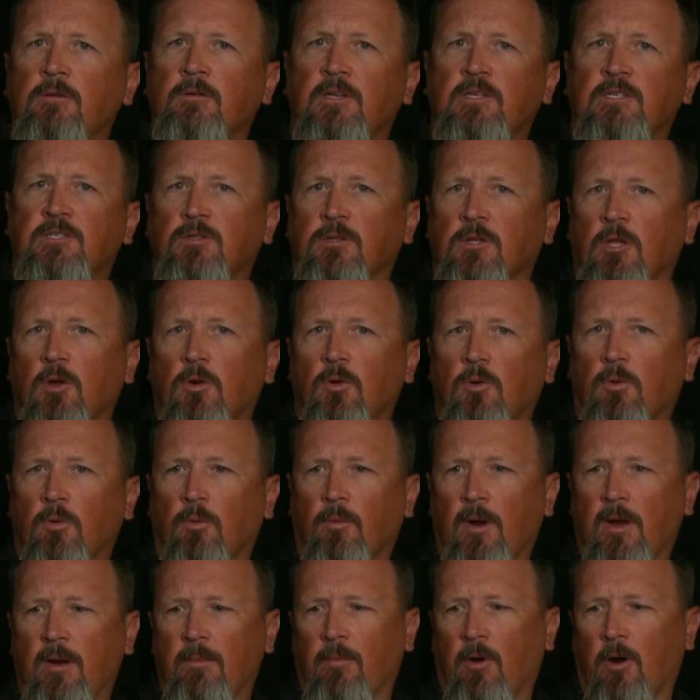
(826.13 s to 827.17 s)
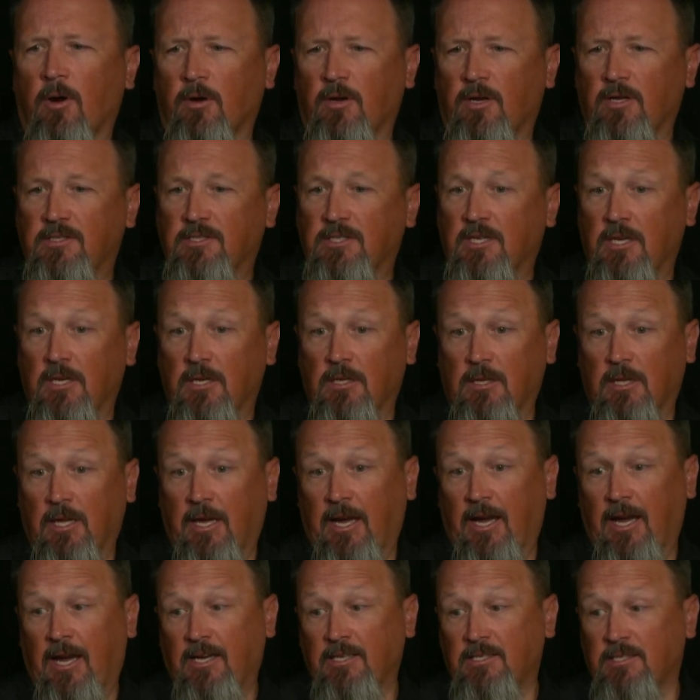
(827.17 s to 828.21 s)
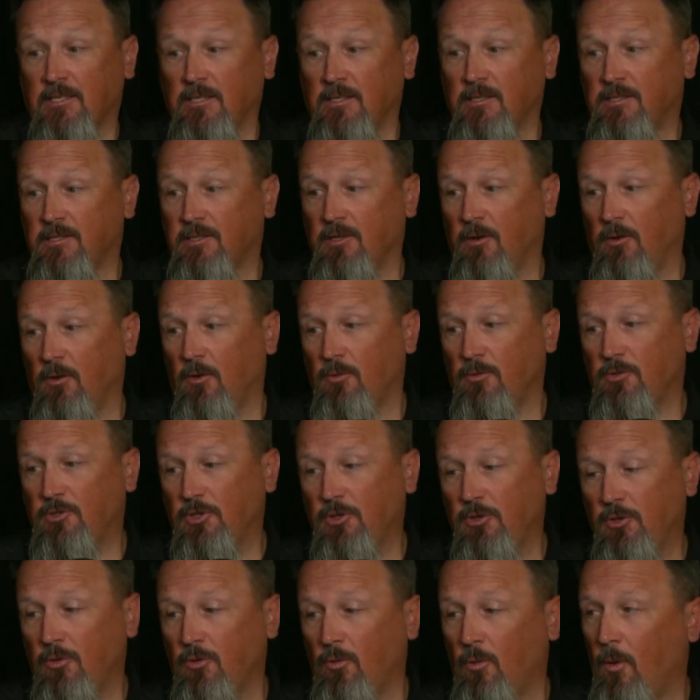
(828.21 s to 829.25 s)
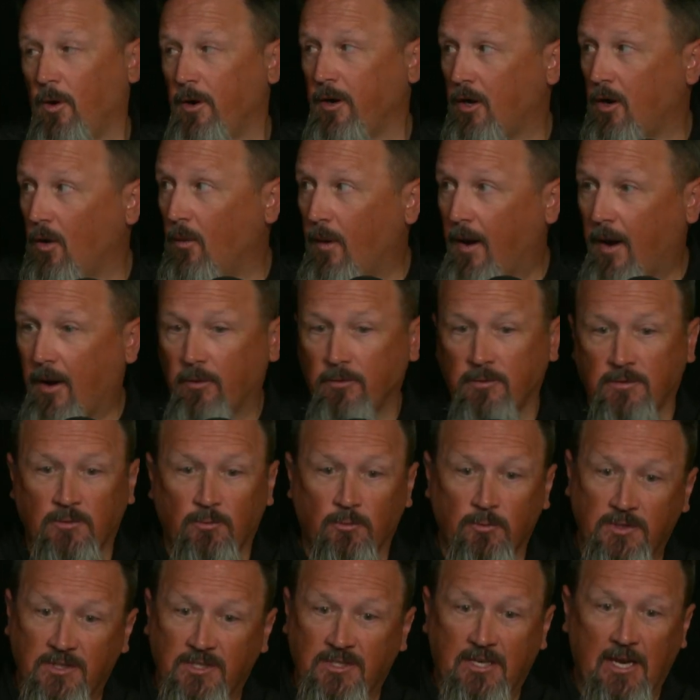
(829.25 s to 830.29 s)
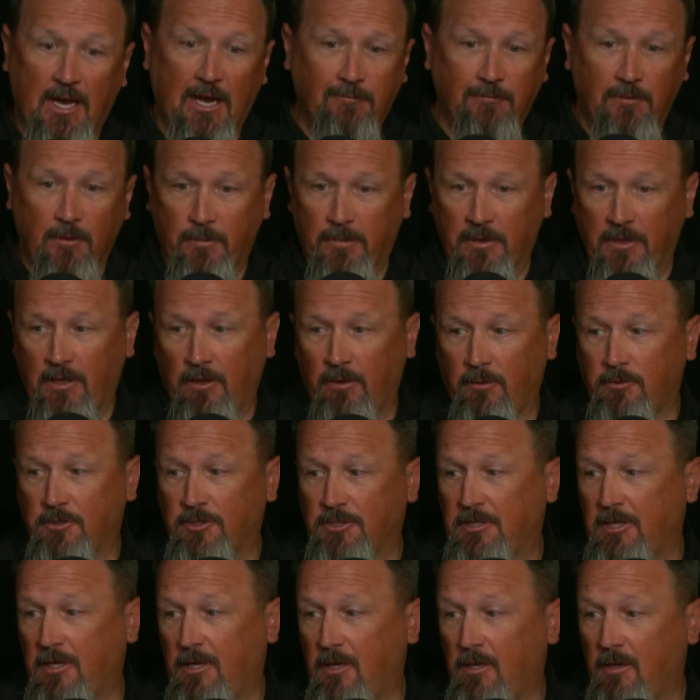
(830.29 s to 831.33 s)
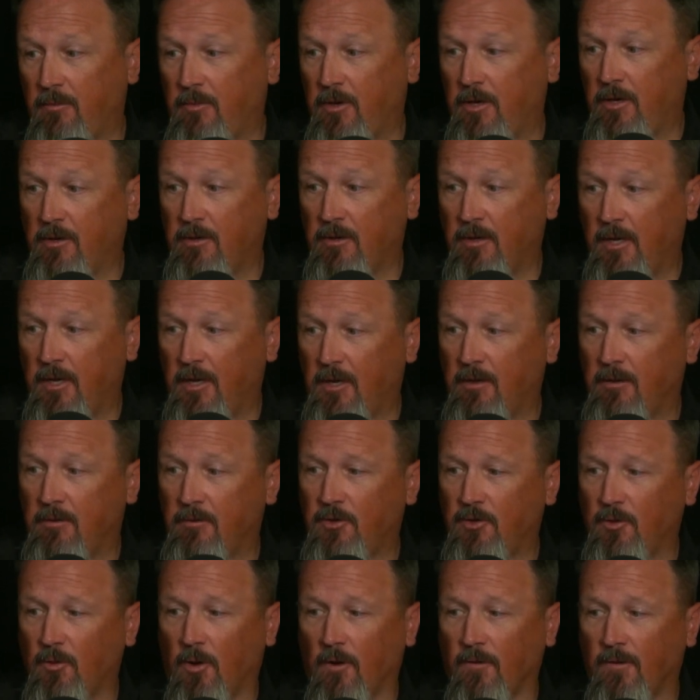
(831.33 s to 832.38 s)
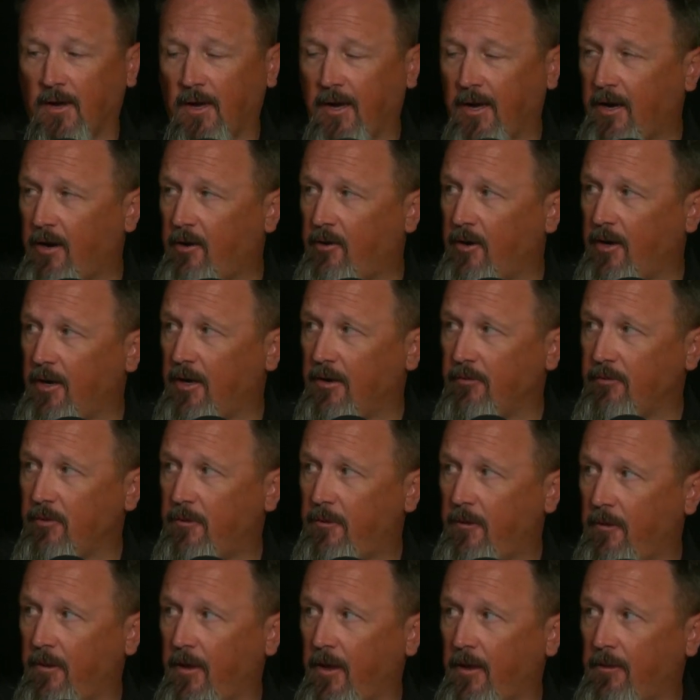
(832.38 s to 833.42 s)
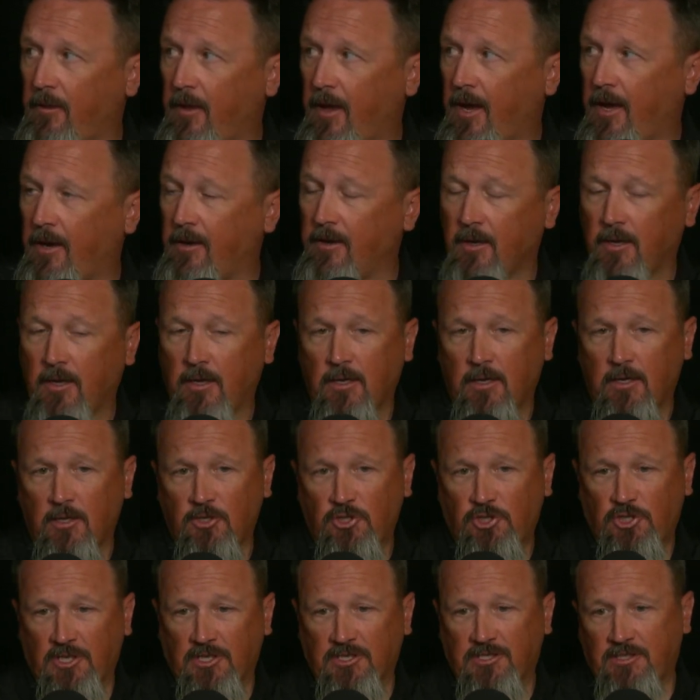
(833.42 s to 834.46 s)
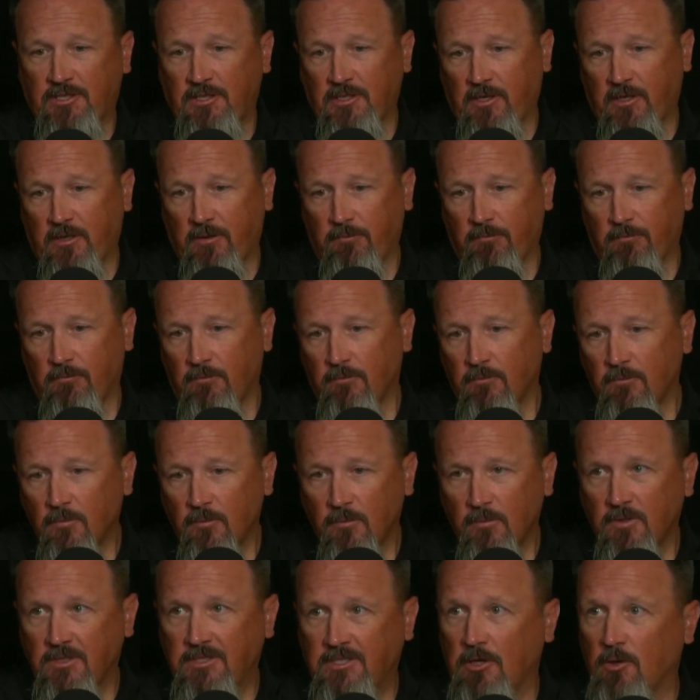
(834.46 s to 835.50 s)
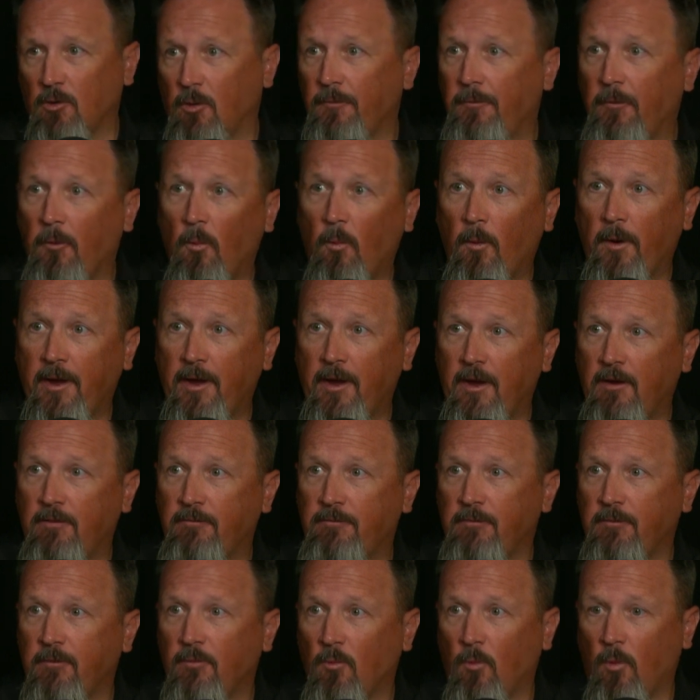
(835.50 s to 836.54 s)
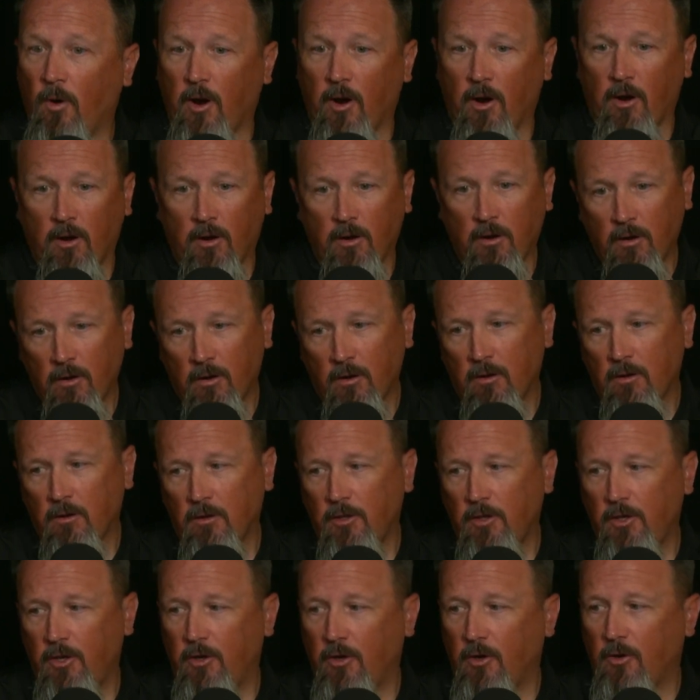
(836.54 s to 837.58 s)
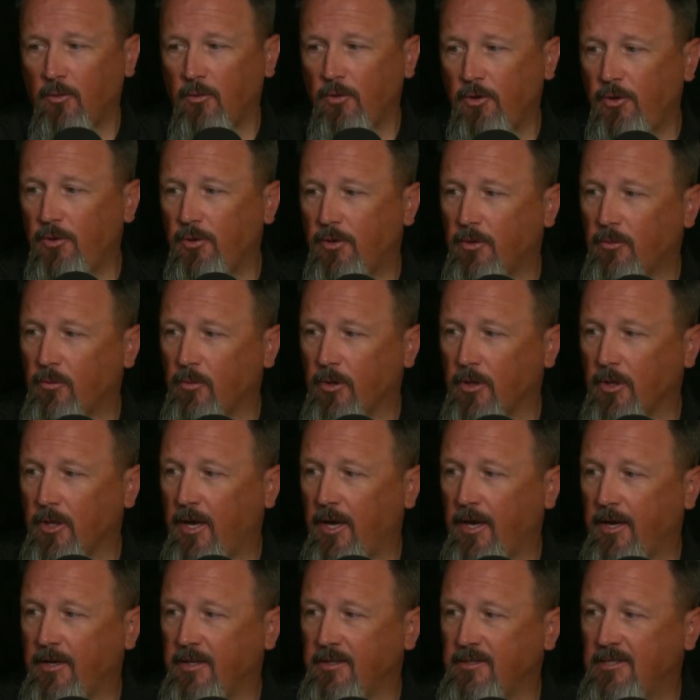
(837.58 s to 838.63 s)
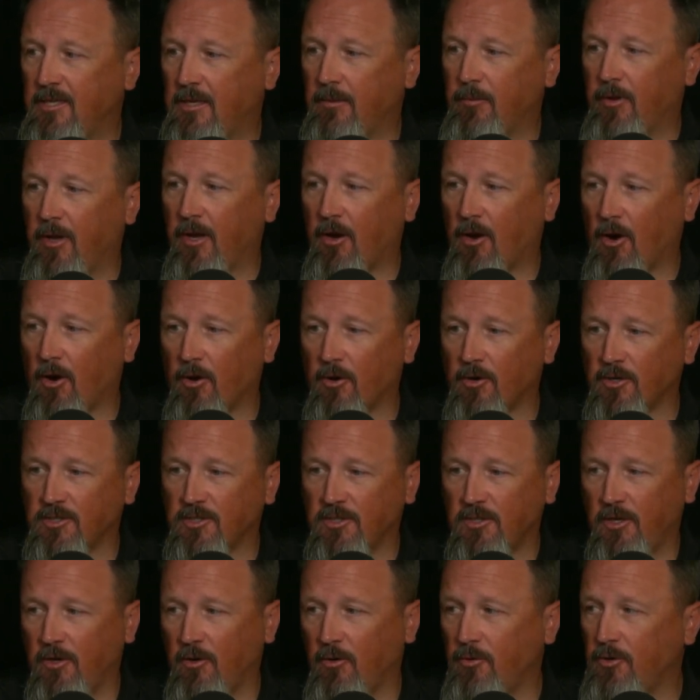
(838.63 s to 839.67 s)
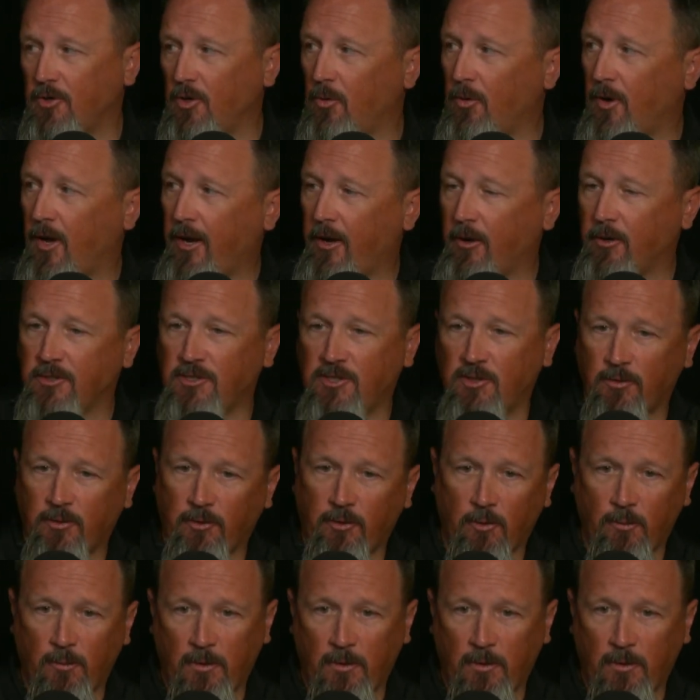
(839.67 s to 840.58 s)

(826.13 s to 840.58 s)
this lower rate market's going to last. And so do you want to go out and staff up a huge team and do all the hiring and everything like that just to deal with a wave where, you can rely on a team like ours, don't hire 200